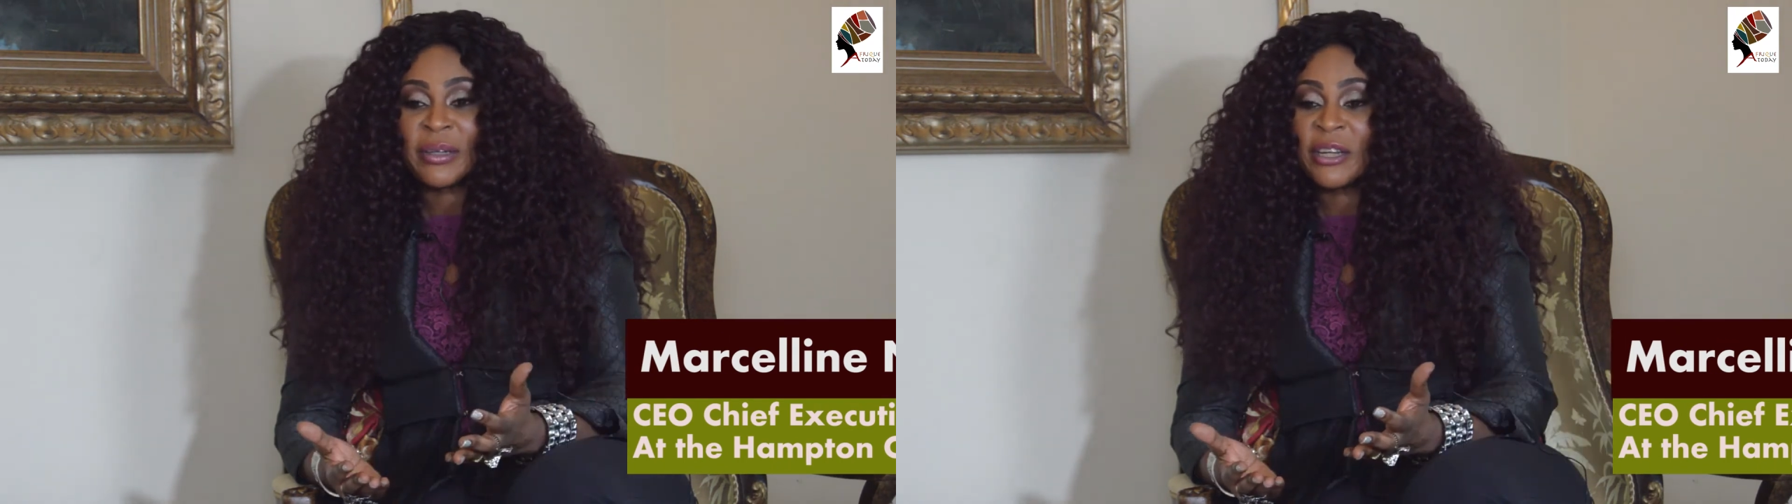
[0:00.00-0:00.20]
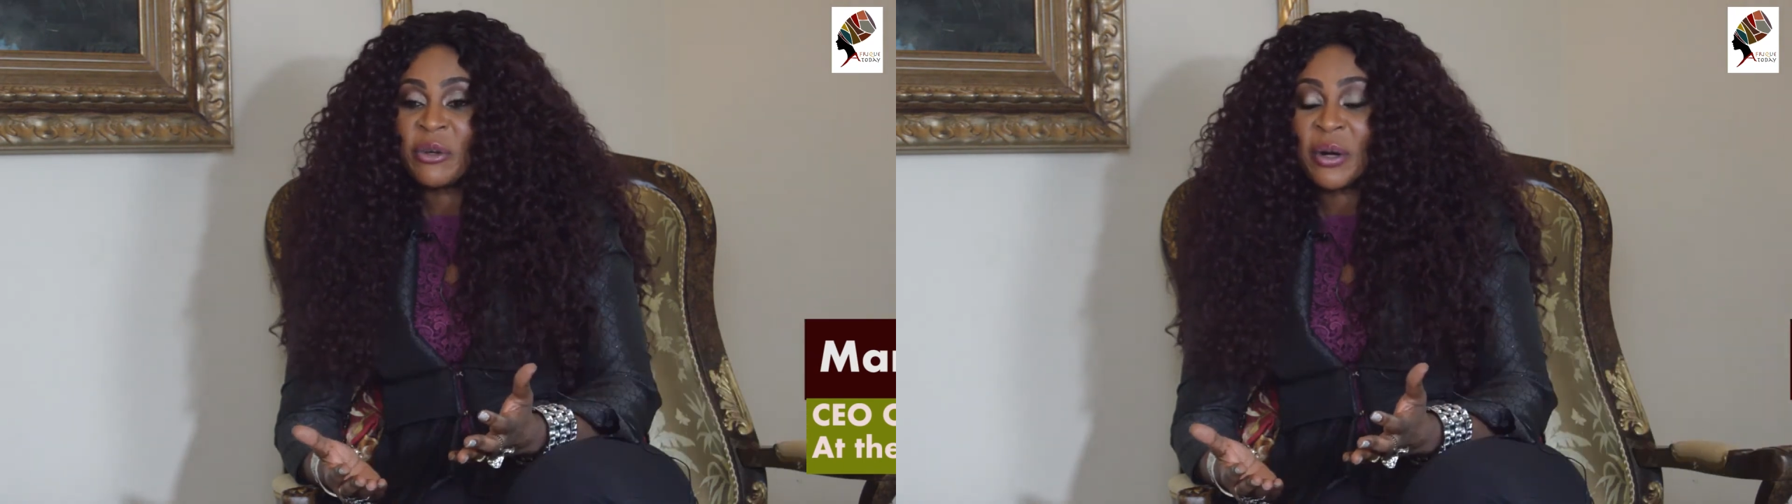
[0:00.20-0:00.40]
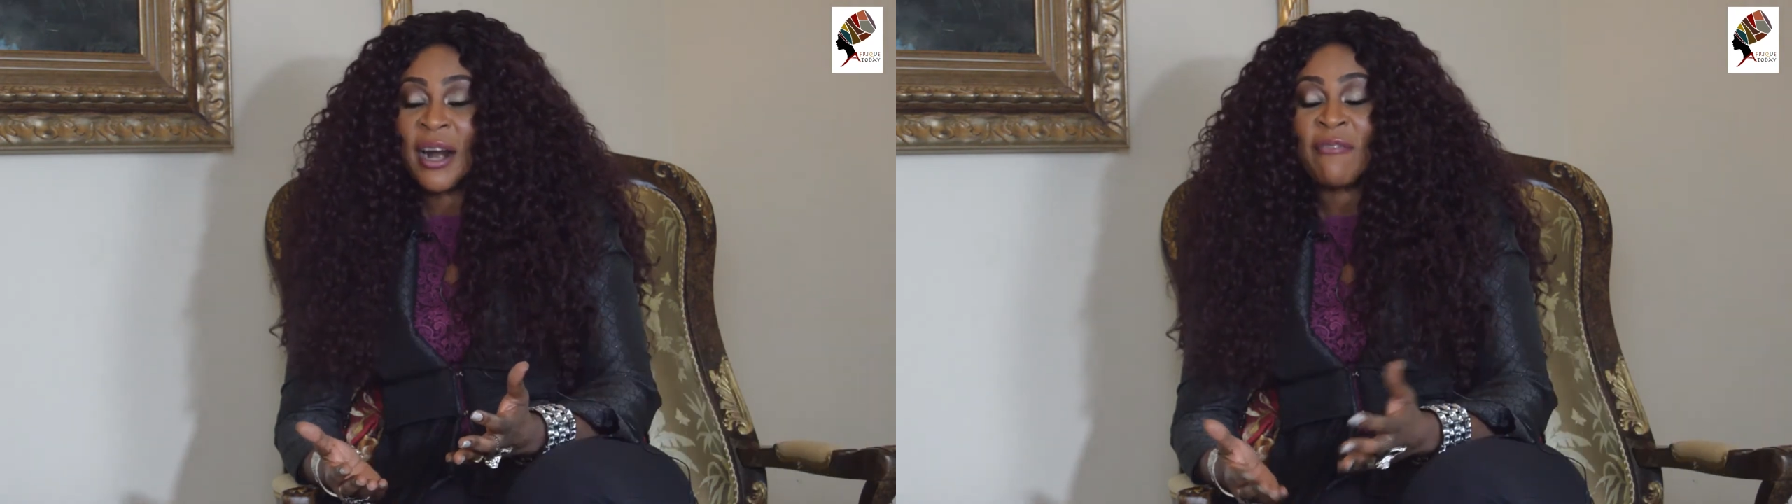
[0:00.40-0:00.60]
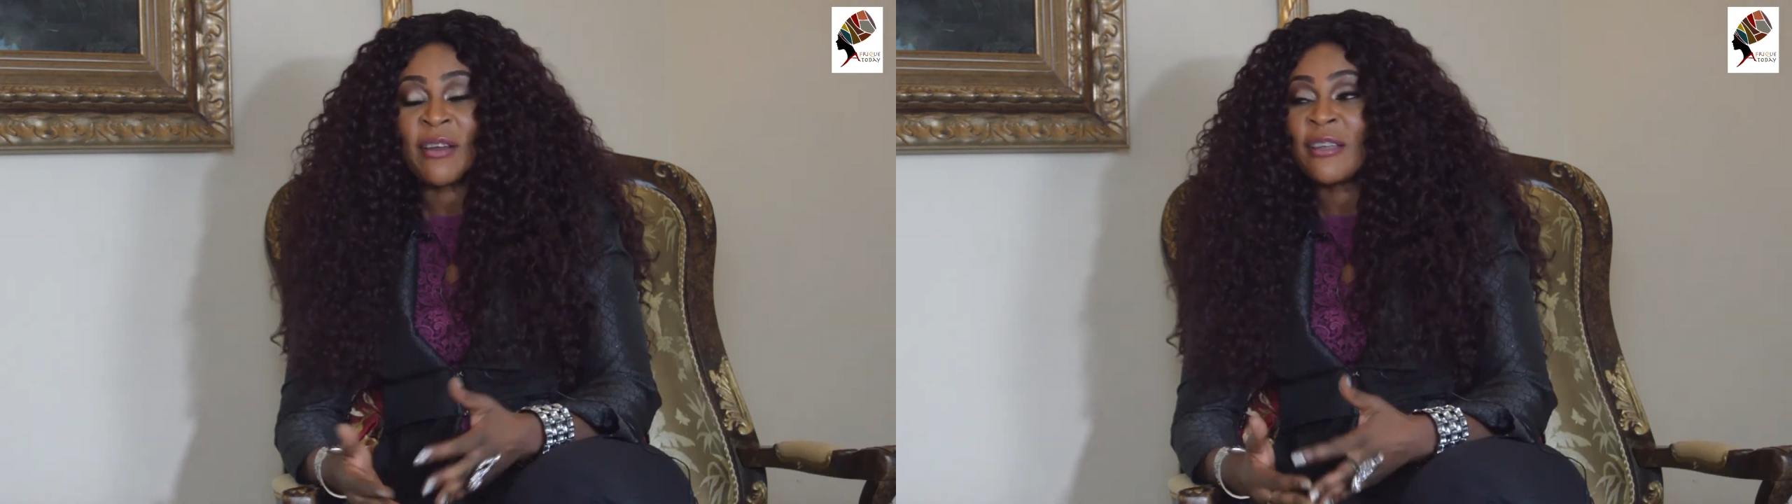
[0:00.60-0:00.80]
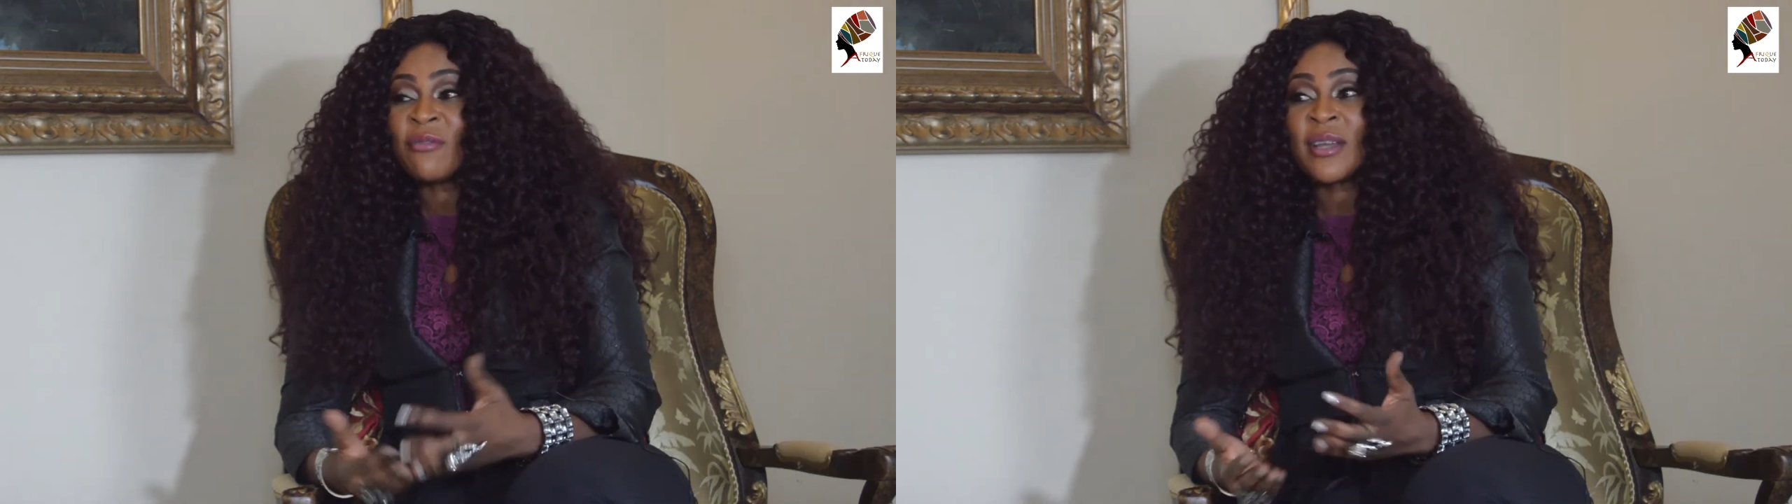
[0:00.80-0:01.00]
your craft,
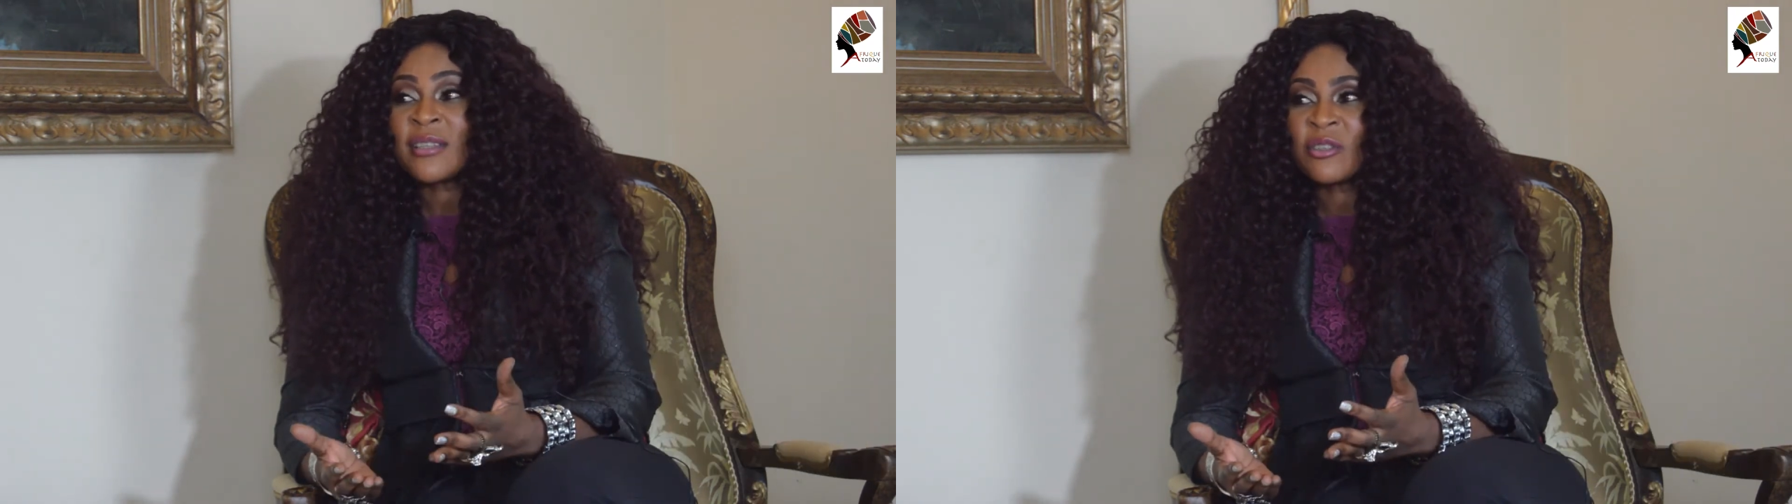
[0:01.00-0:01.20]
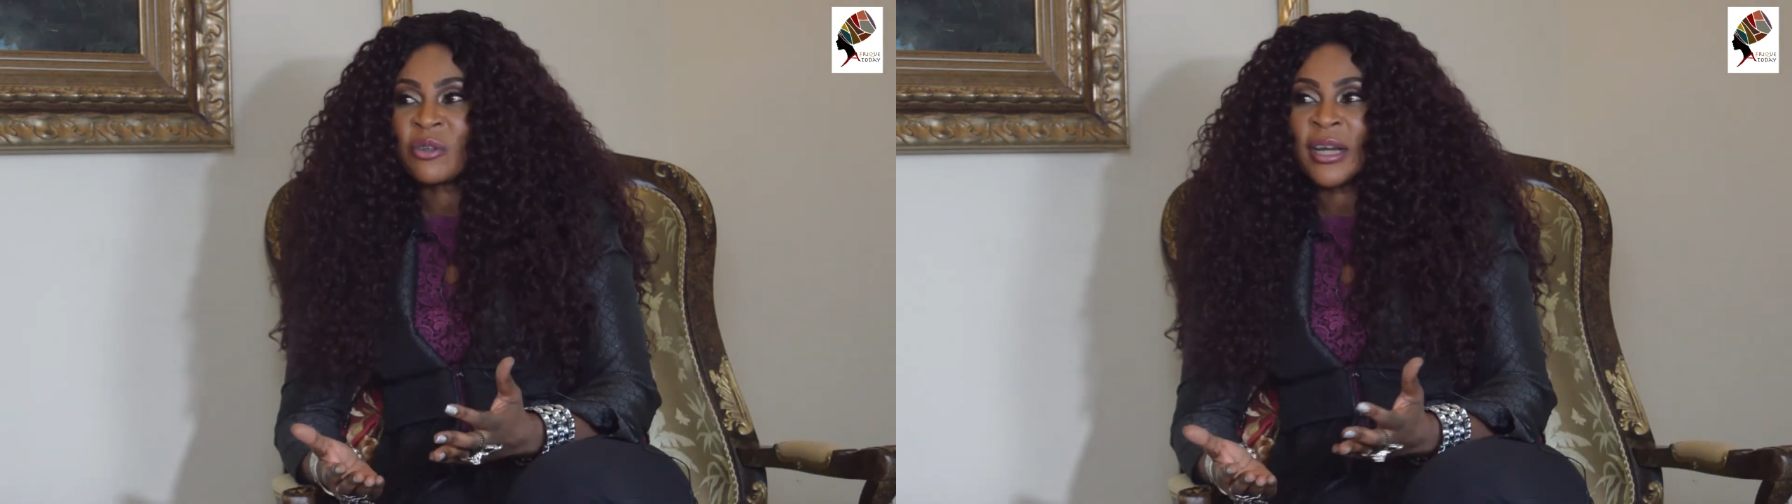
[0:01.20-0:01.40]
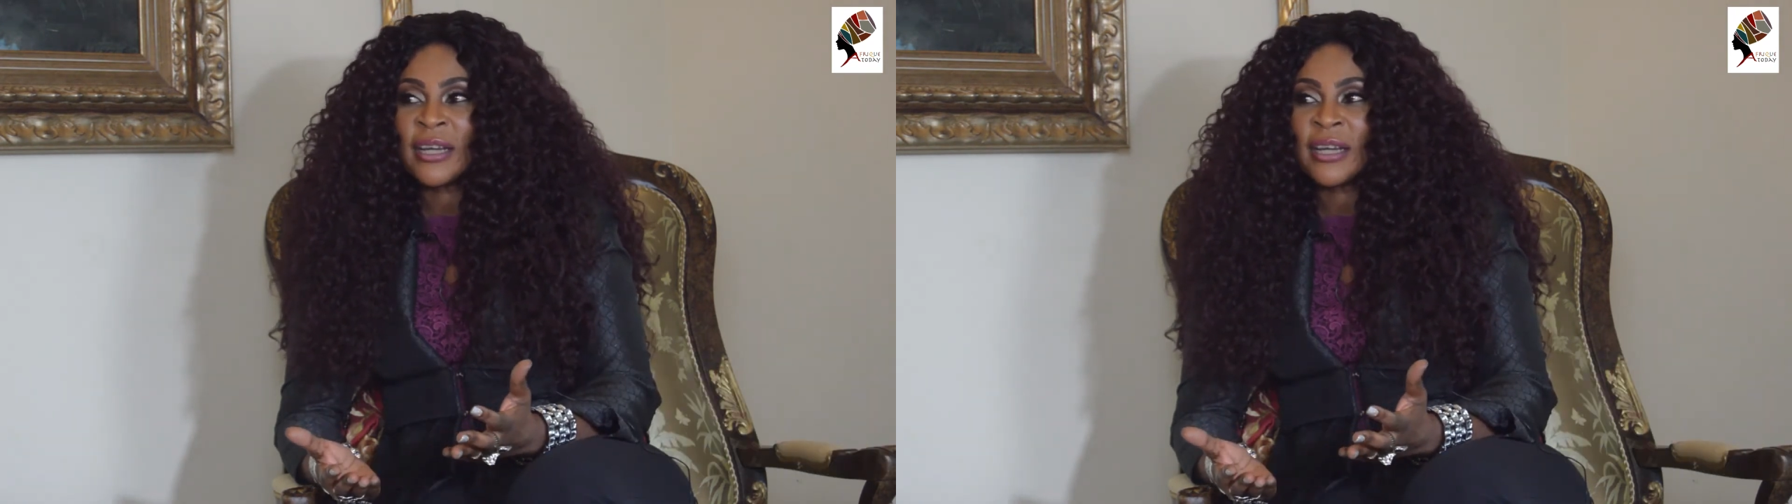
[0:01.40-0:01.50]
and if necessary,